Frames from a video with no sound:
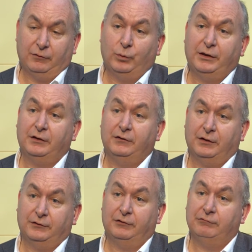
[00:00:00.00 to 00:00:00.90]
we
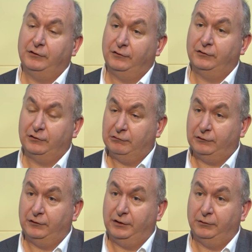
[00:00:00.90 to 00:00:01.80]
conducted research across
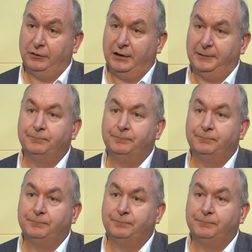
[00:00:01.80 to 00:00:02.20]
the UK